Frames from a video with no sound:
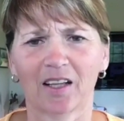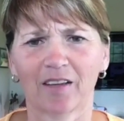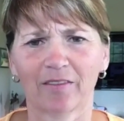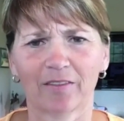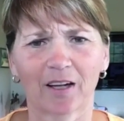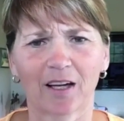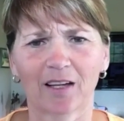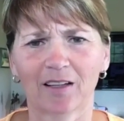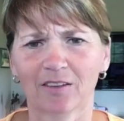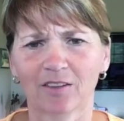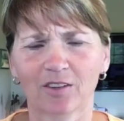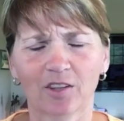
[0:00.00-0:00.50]
They've
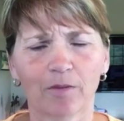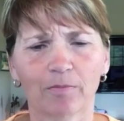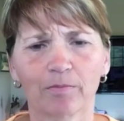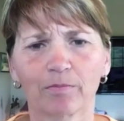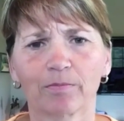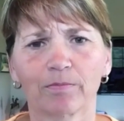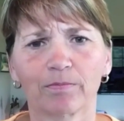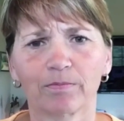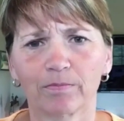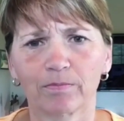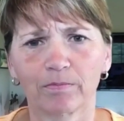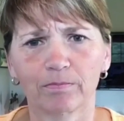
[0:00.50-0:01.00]
got
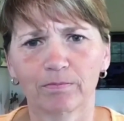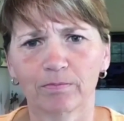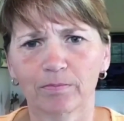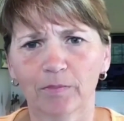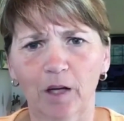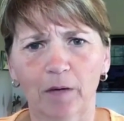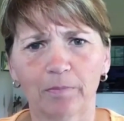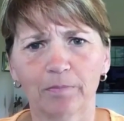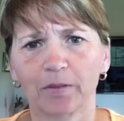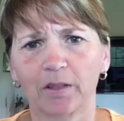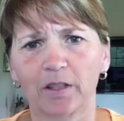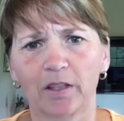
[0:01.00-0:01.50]
some
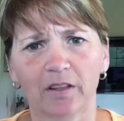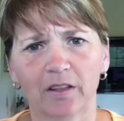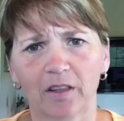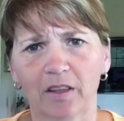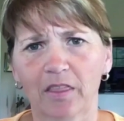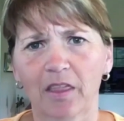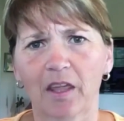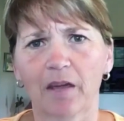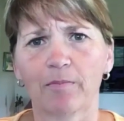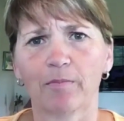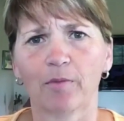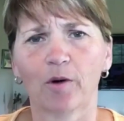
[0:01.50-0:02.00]
company
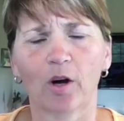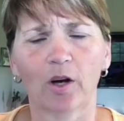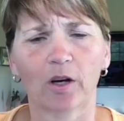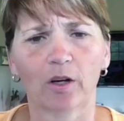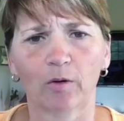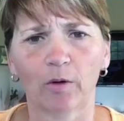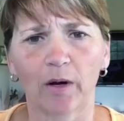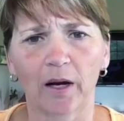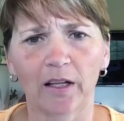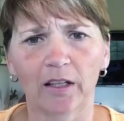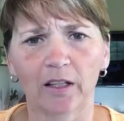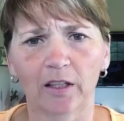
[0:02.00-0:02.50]
that they bought
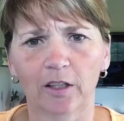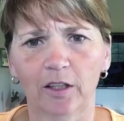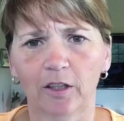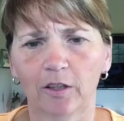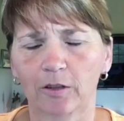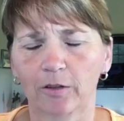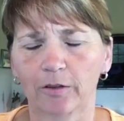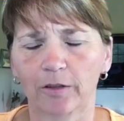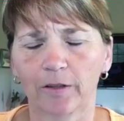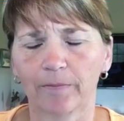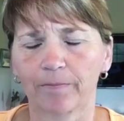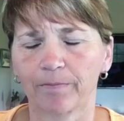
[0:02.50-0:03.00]
a while
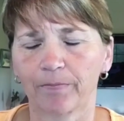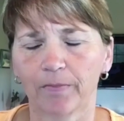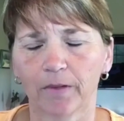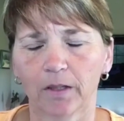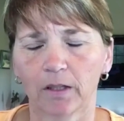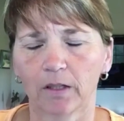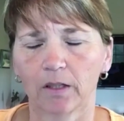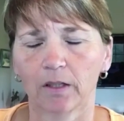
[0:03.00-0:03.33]
ago that.